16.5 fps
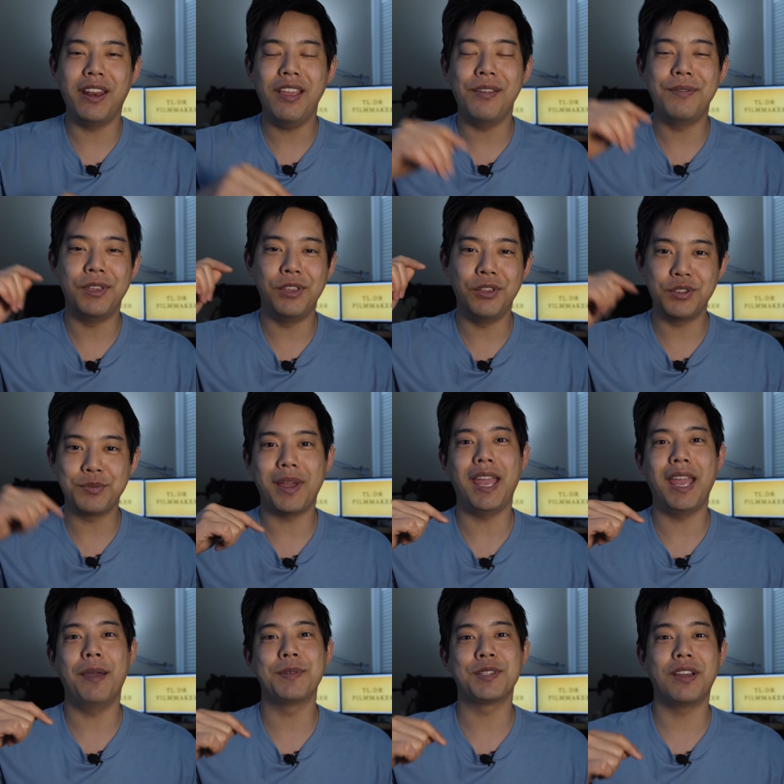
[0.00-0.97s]
it if you use my
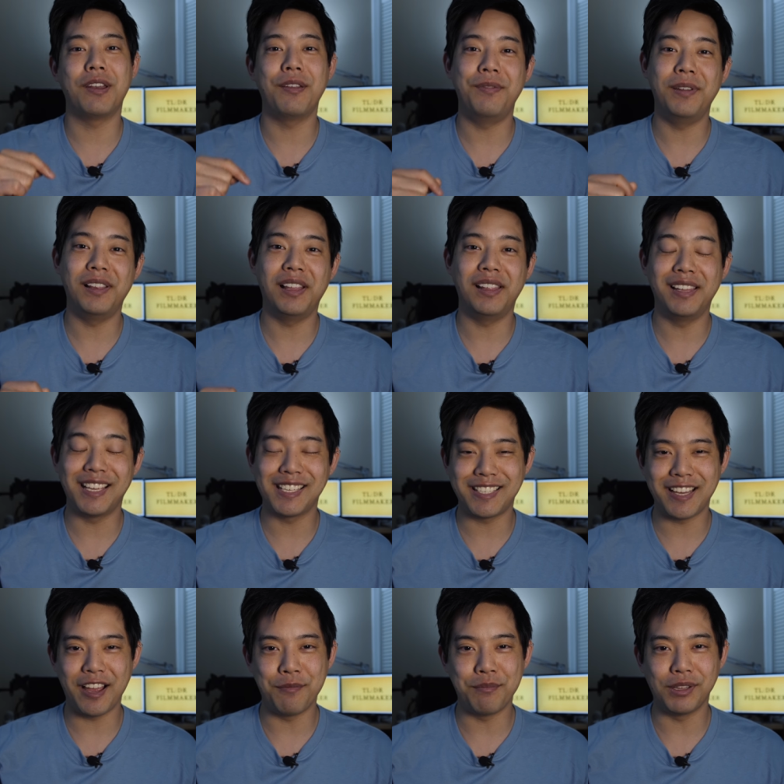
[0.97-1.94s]
Amazon affiliate links
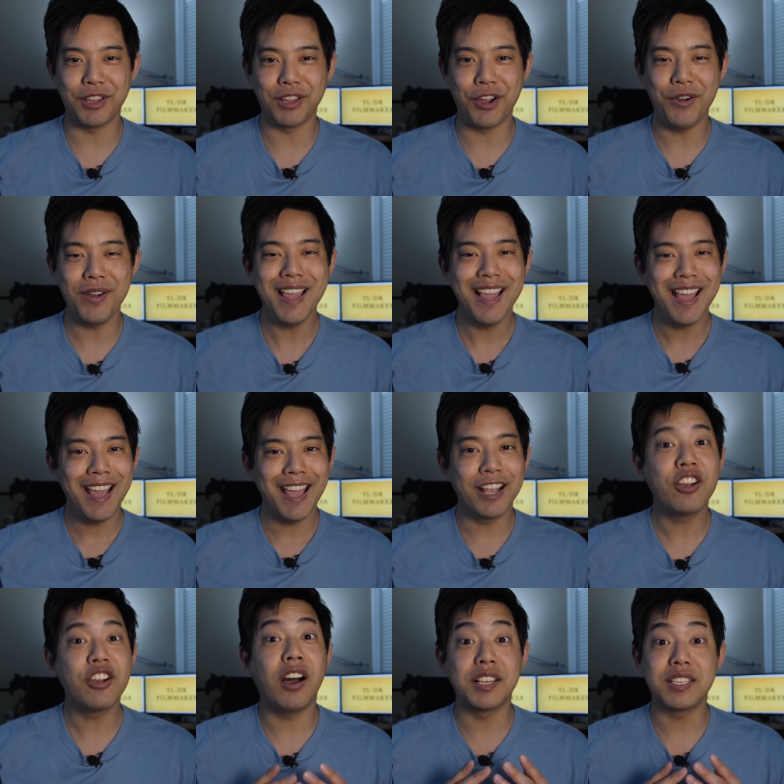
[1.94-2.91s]
down below.
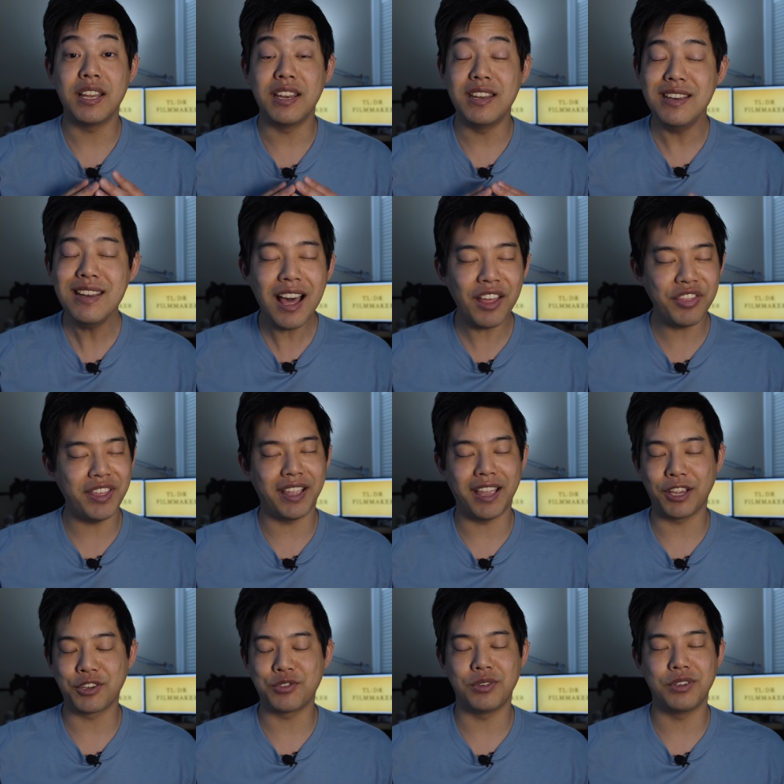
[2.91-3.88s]
It costs nothing
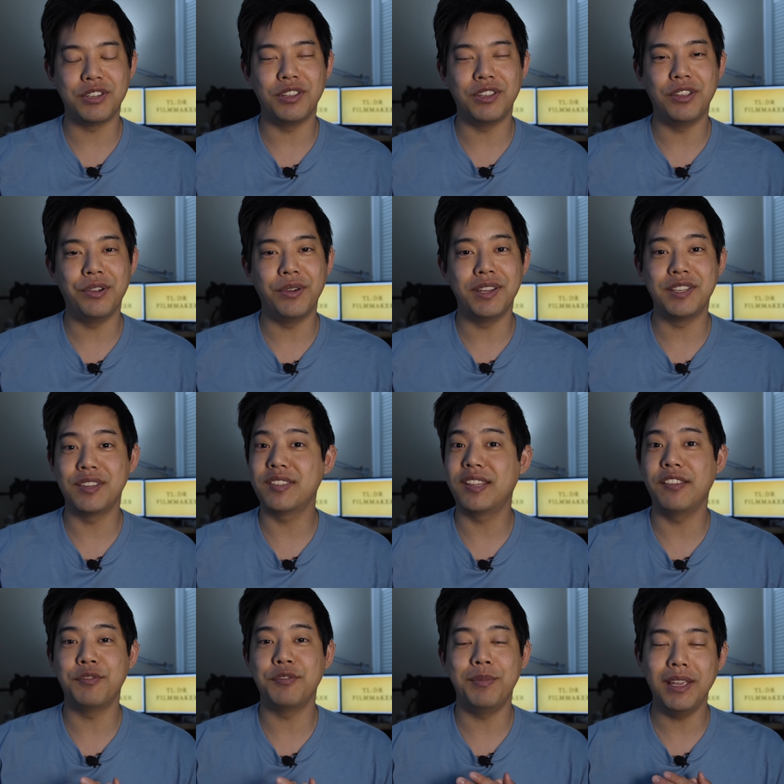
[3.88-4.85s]
extra to you. It just
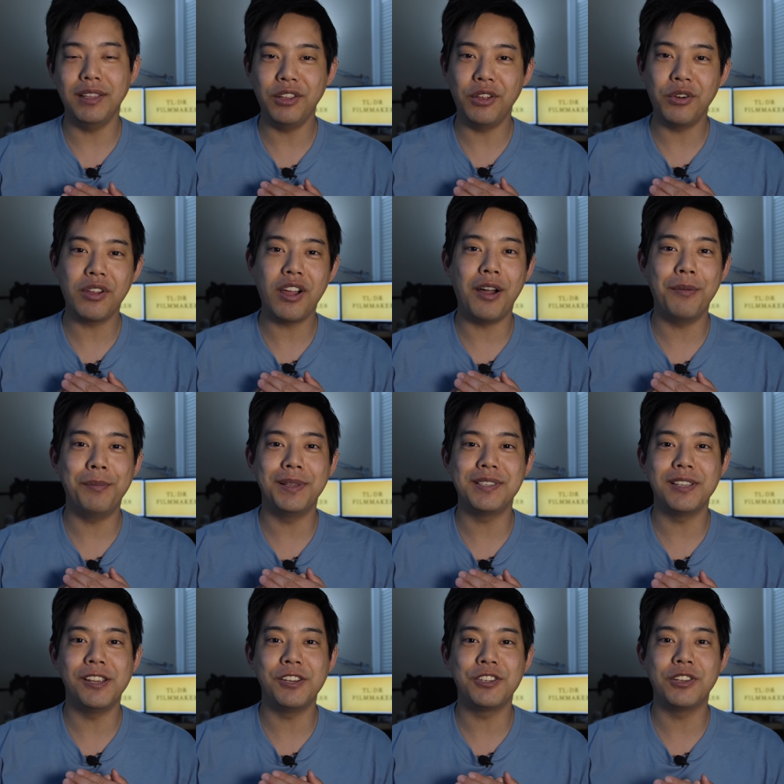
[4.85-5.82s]
gives me a little
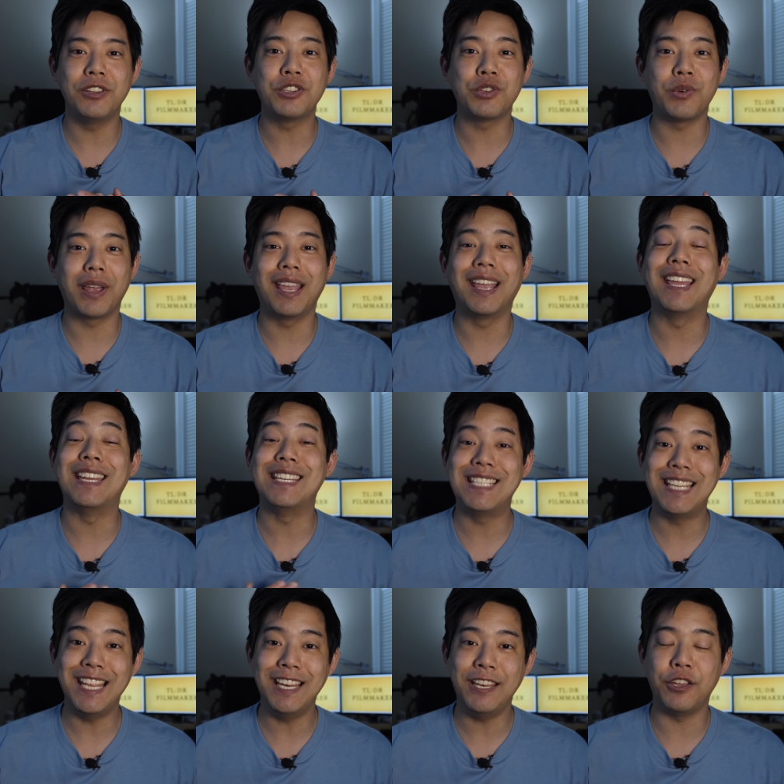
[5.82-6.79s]
compensation so I can
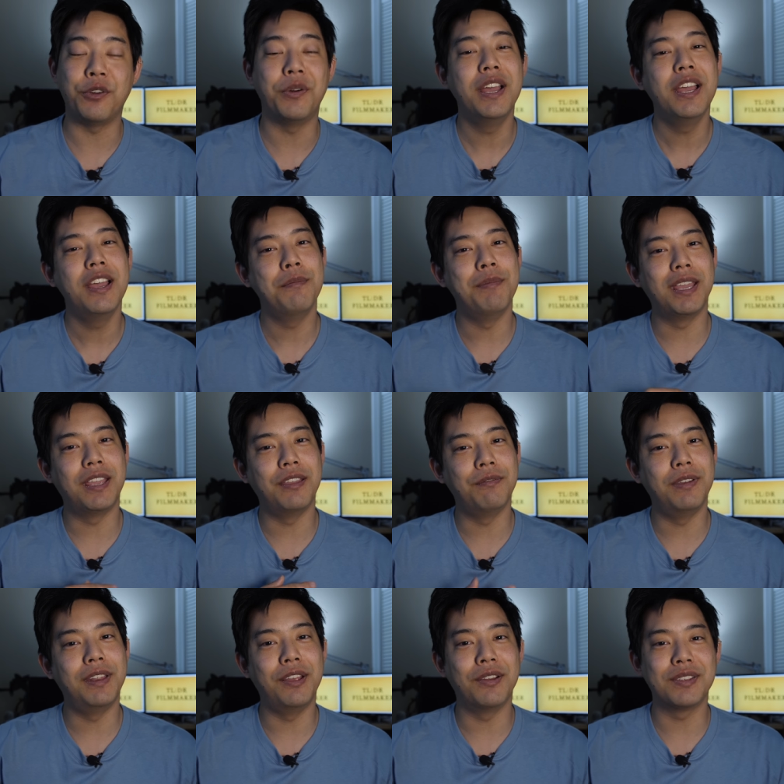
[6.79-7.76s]
continue
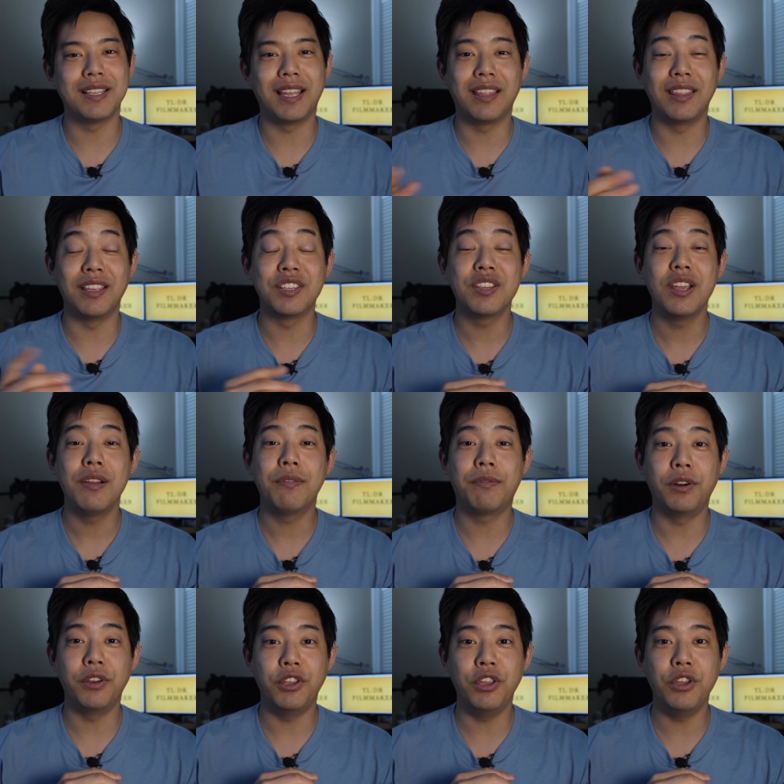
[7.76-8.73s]
making videos like this
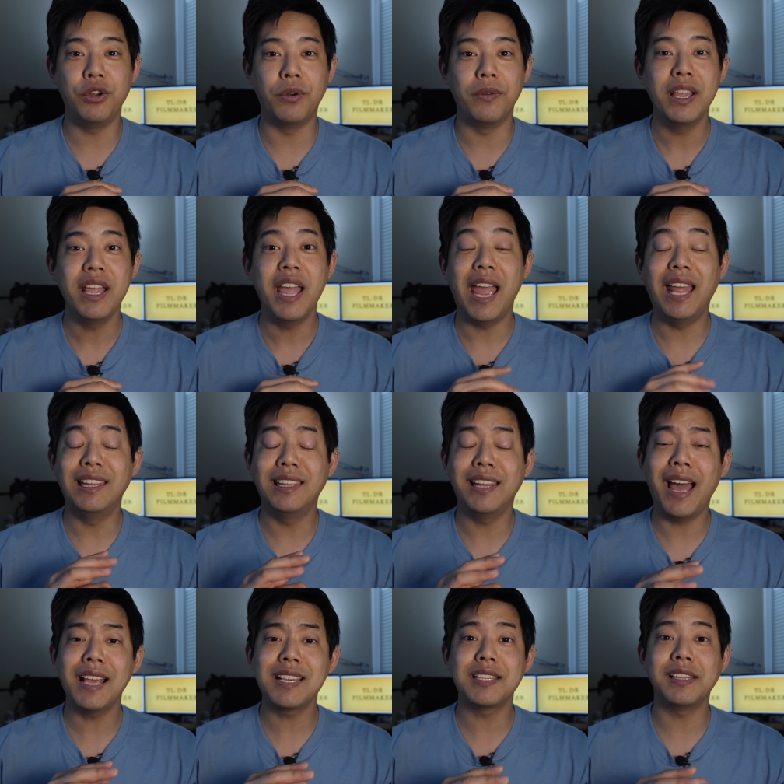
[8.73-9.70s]
for you. And
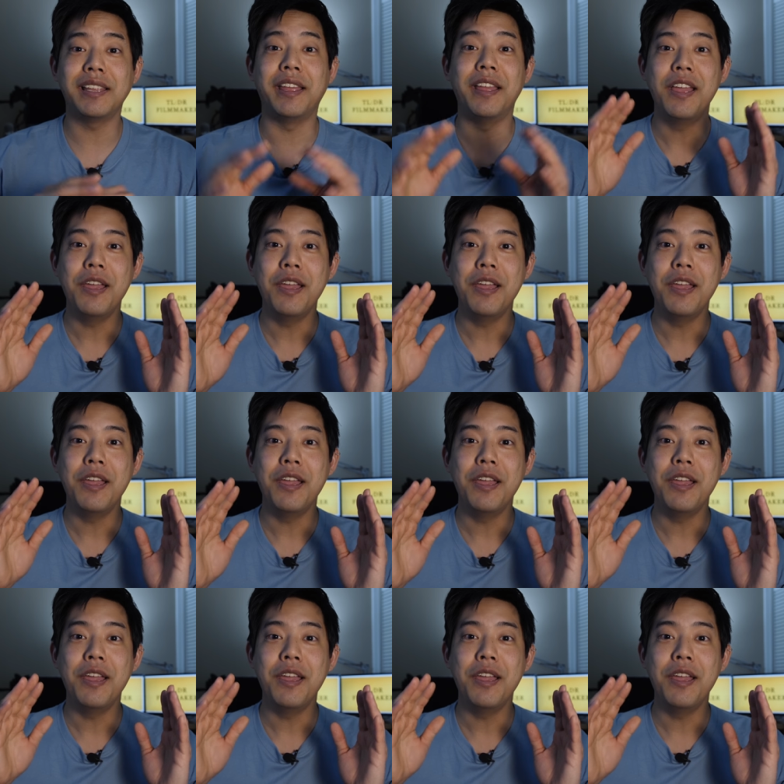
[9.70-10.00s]
lastly,